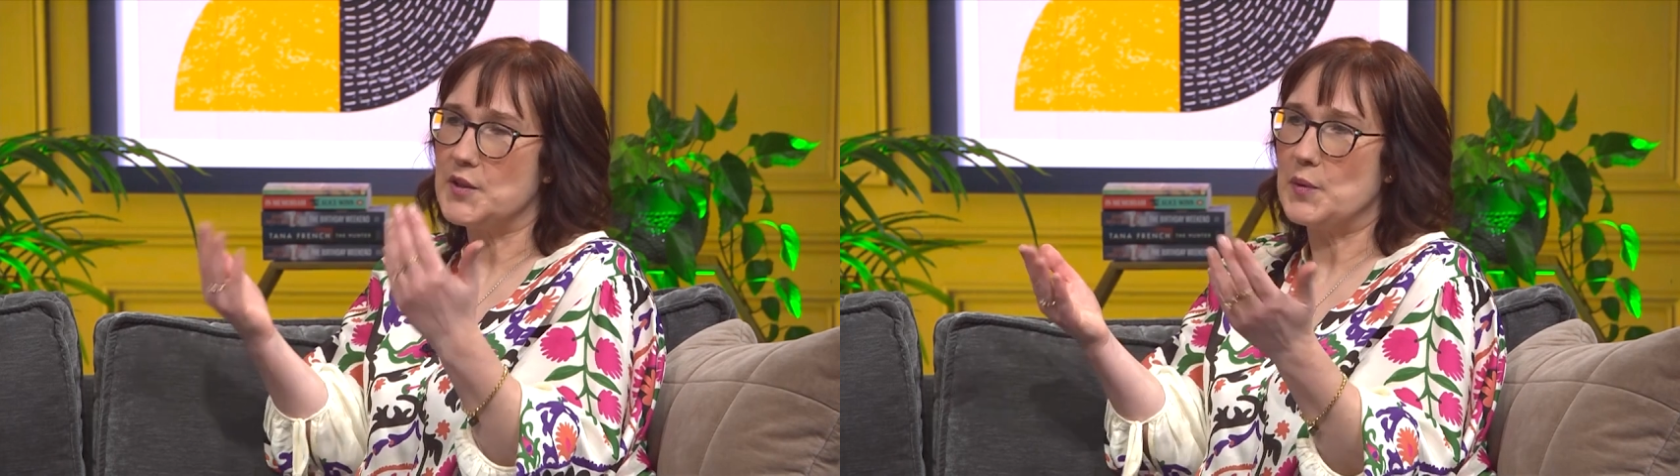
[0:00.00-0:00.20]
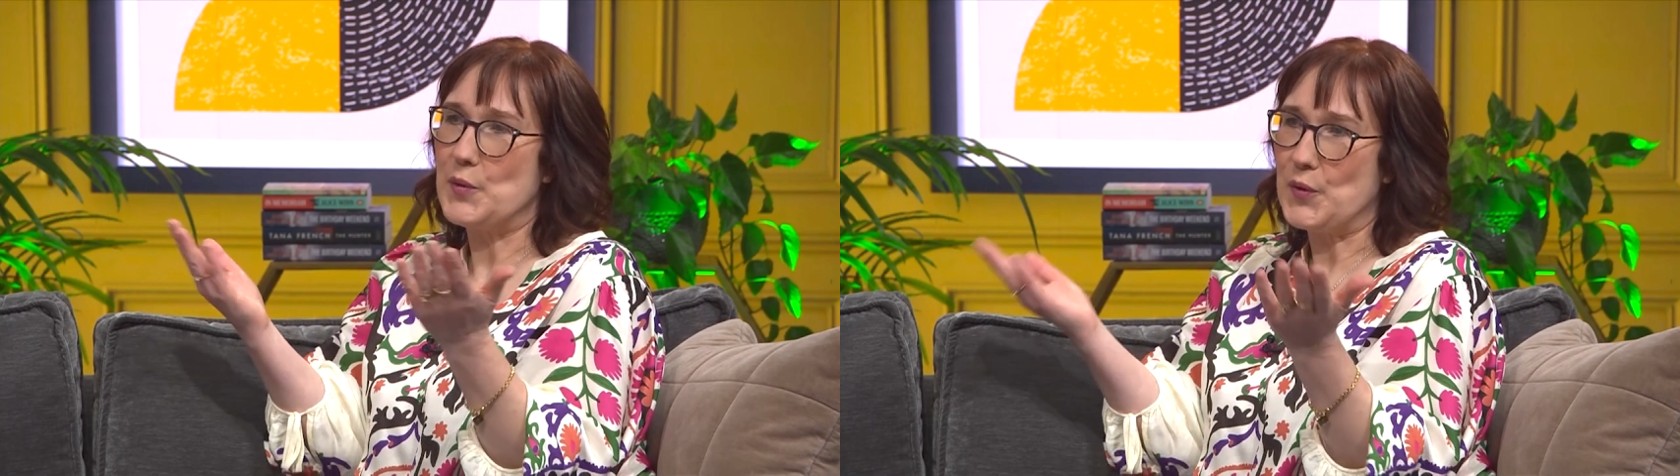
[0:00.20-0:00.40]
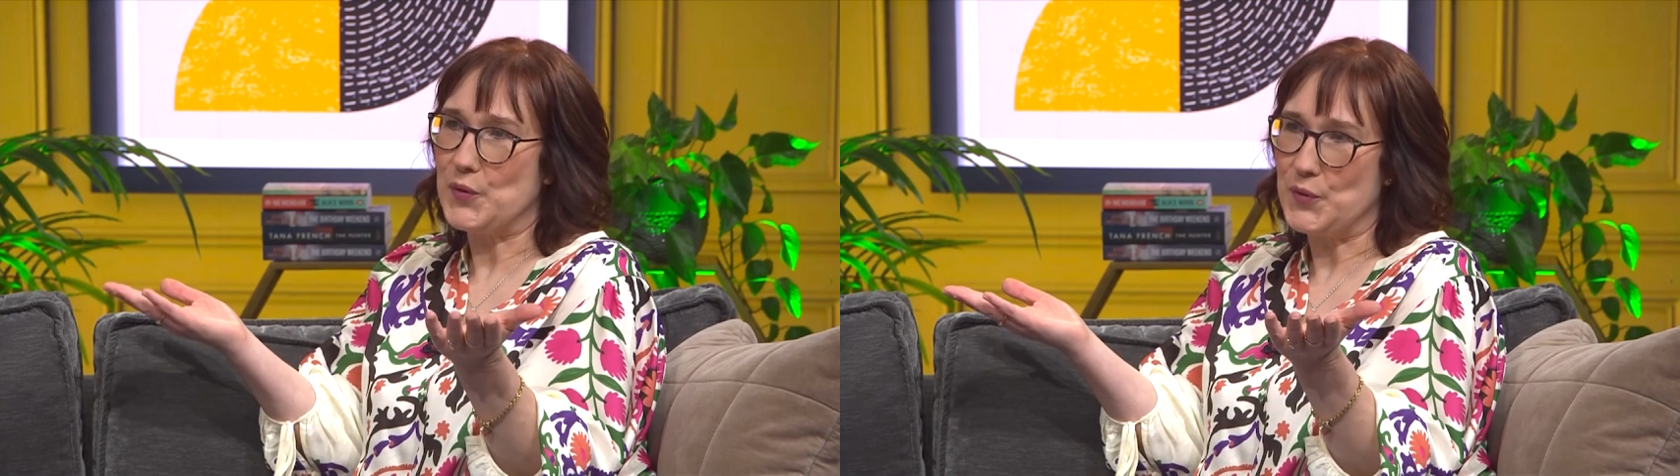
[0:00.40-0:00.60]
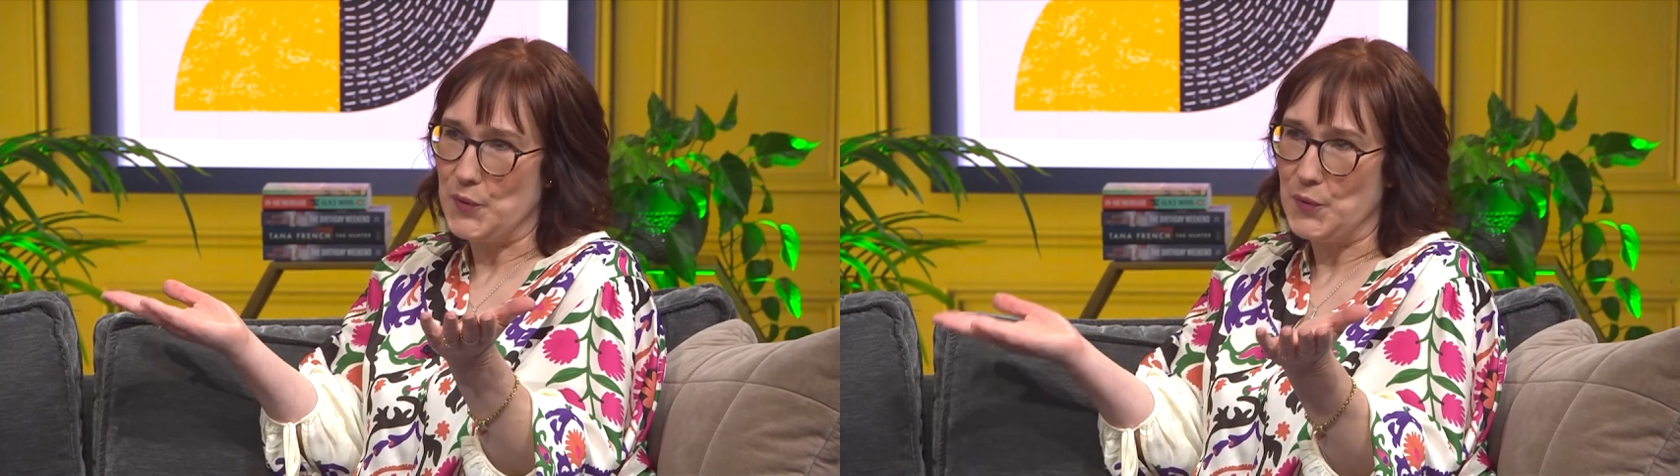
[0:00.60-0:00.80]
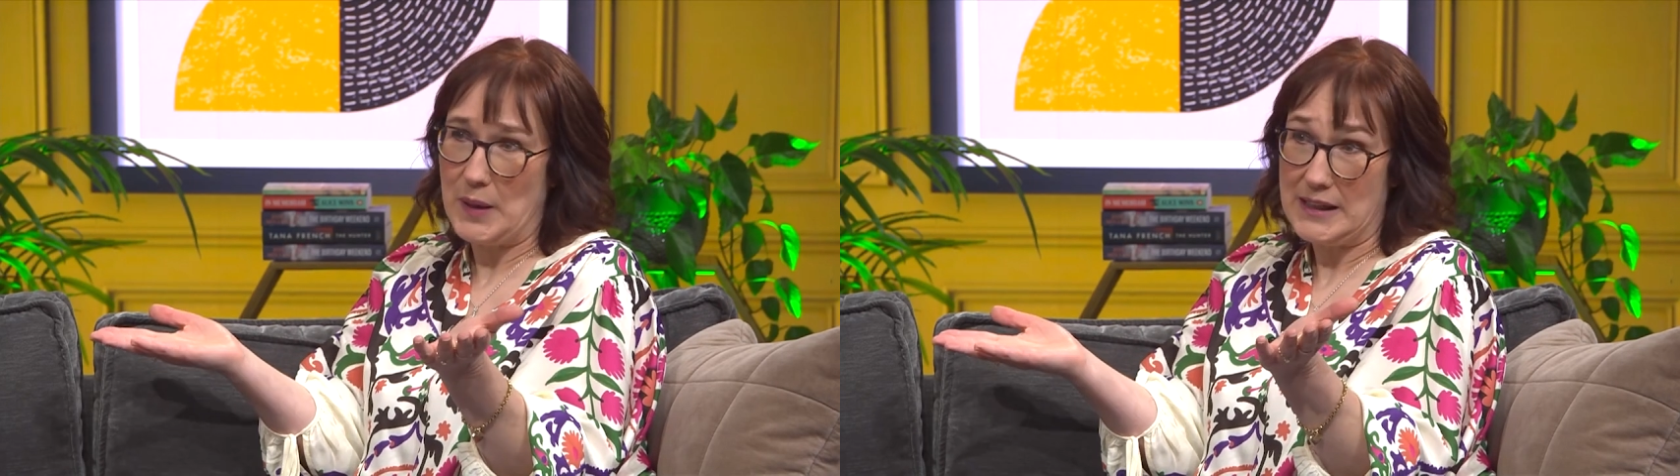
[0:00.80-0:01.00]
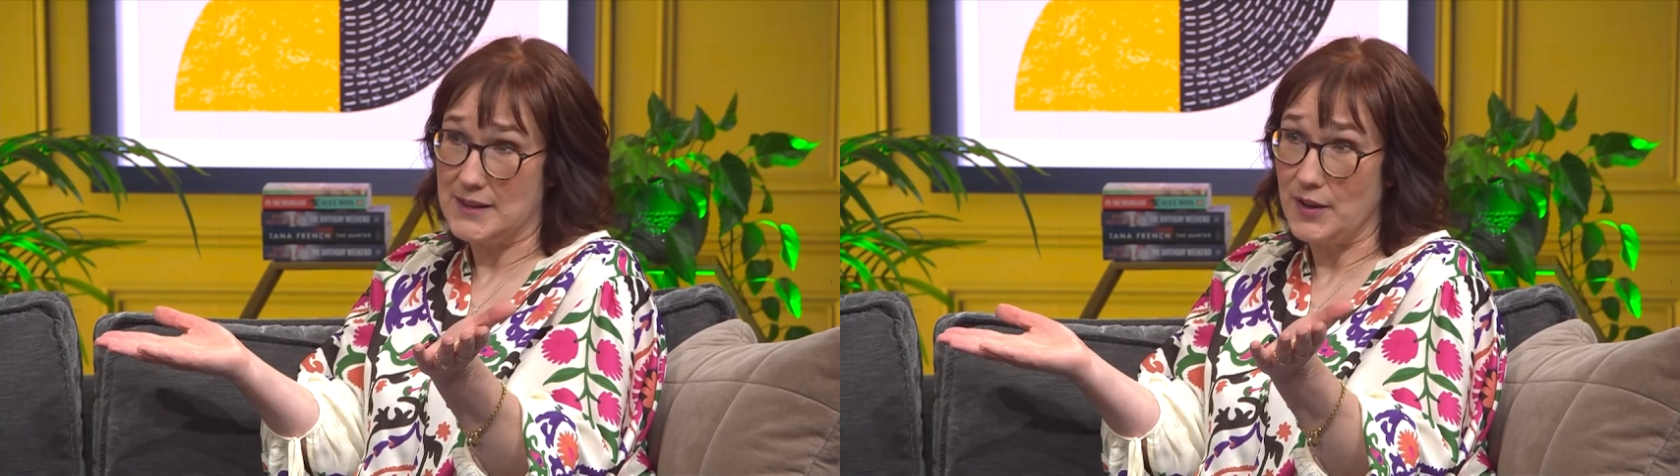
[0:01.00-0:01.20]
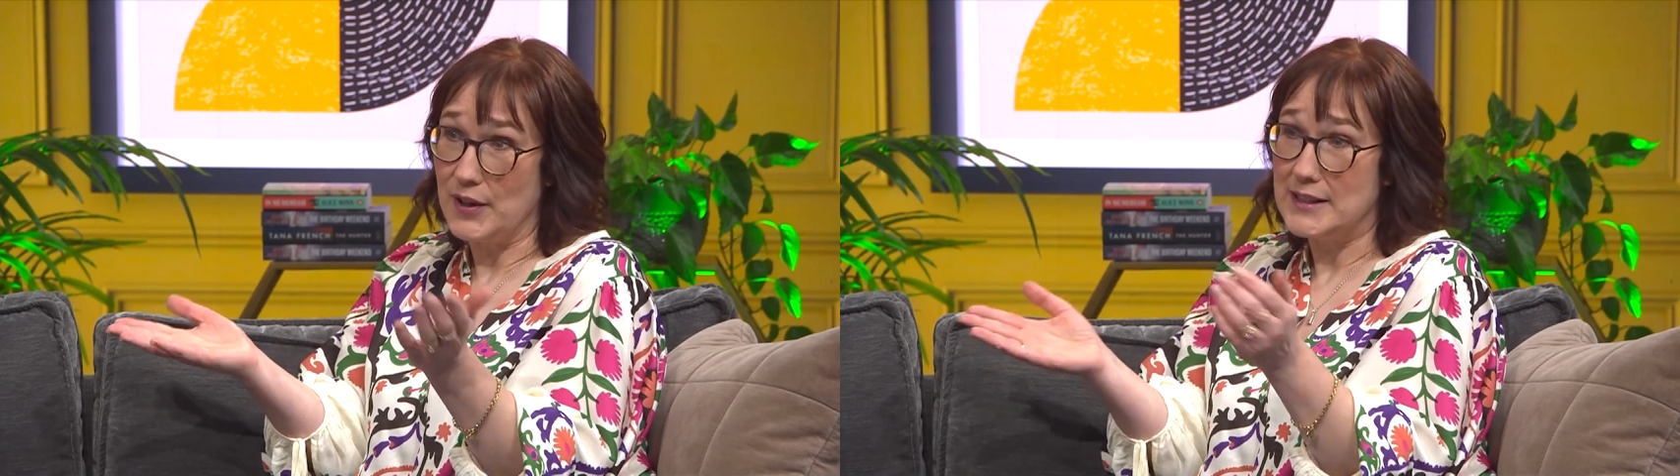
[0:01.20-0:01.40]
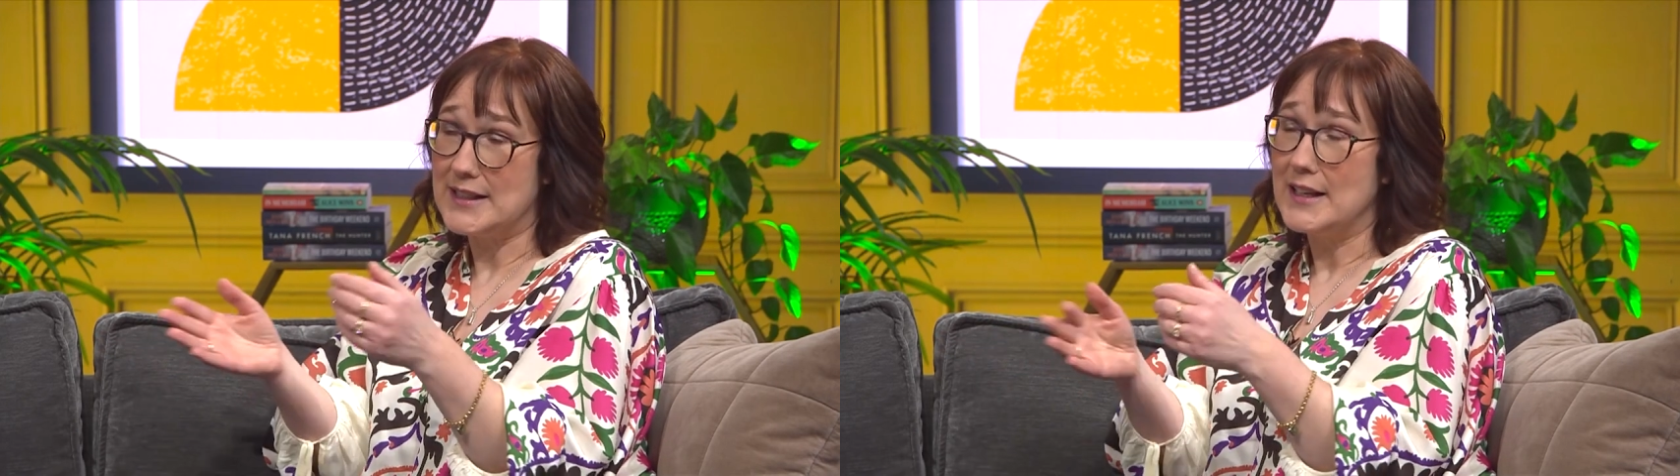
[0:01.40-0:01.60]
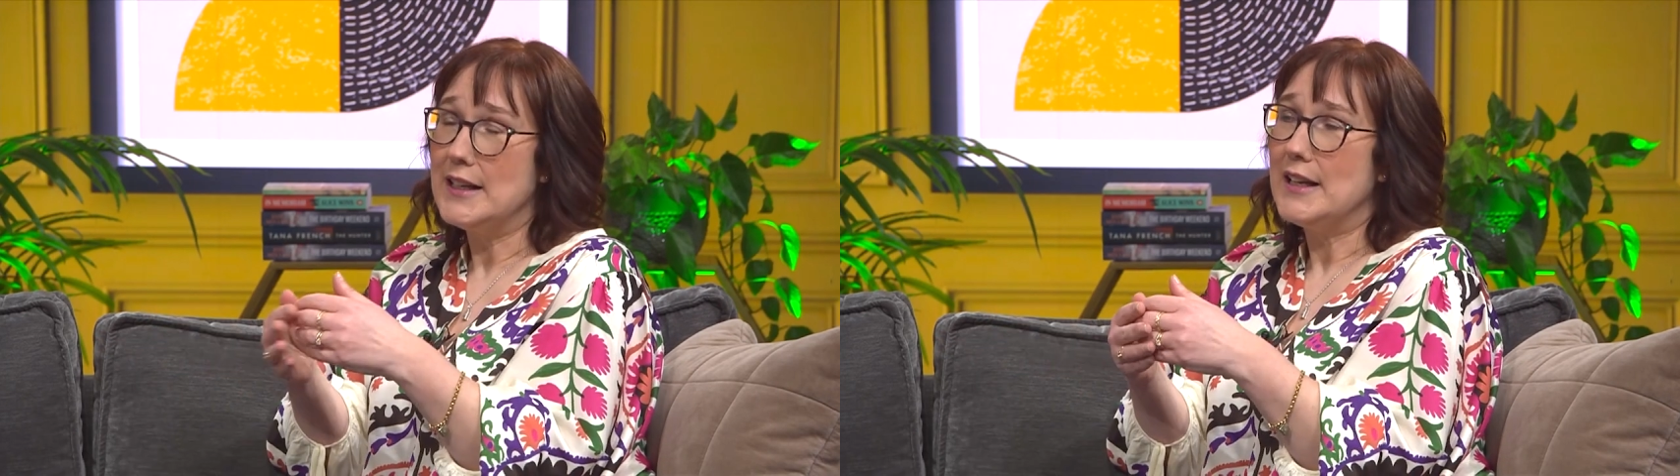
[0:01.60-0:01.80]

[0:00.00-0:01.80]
of the book through Peter's eyes.